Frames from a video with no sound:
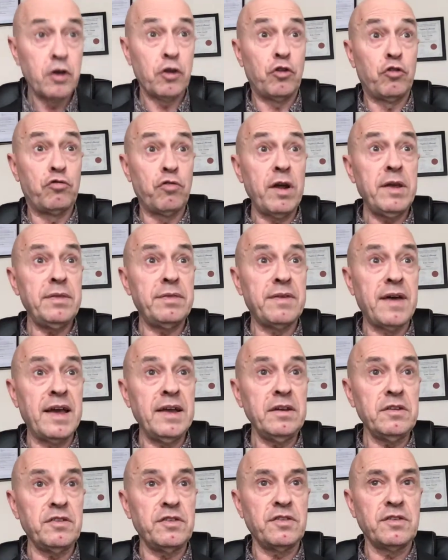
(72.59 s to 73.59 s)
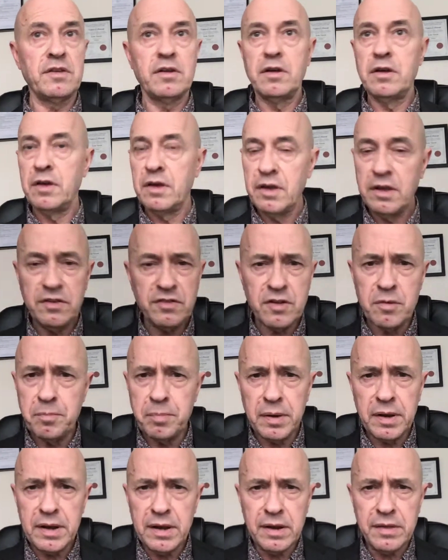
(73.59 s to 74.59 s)
Great, thanks is
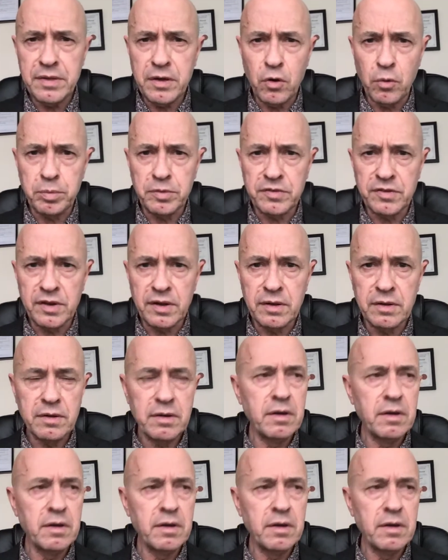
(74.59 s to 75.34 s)
completely the opposite,